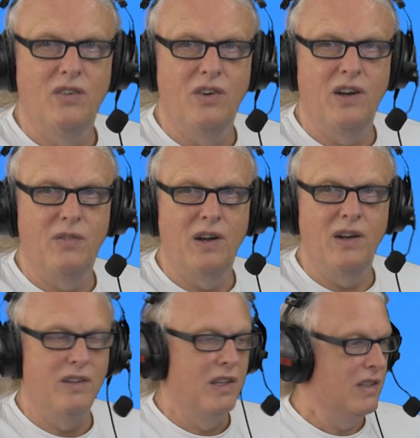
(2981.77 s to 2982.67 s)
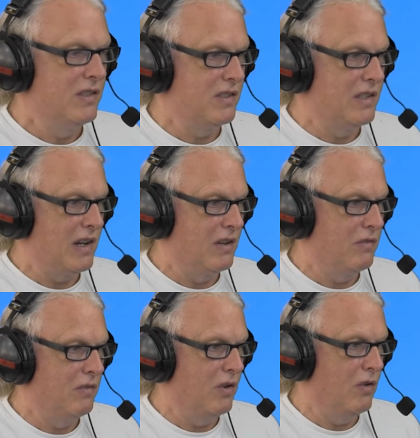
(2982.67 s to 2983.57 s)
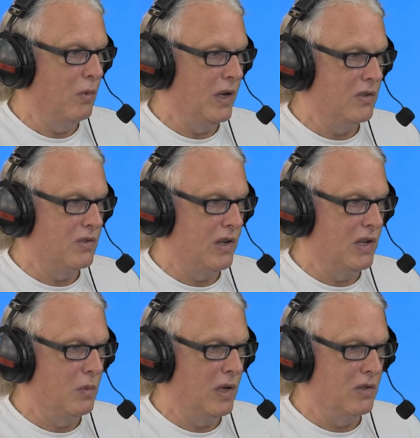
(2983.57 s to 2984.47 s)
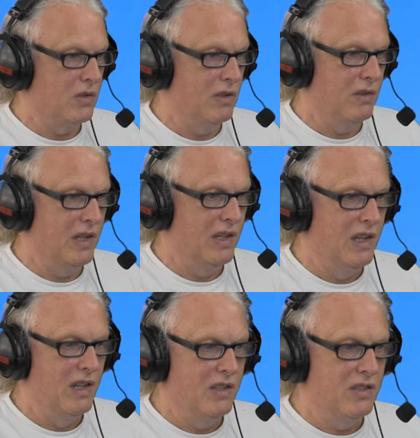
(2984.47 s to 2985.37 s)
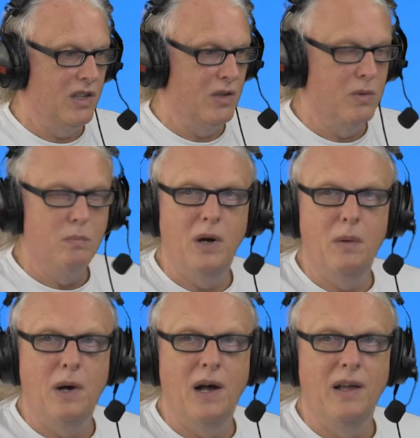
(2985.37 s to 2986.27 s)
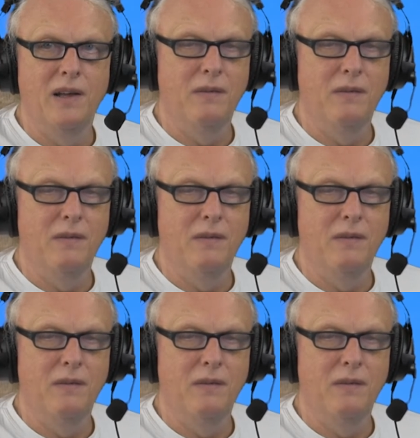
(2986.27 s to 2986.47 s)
Right. This is Detlev of Awakeness Radio, Awakeness TV. See you. Bye-bye.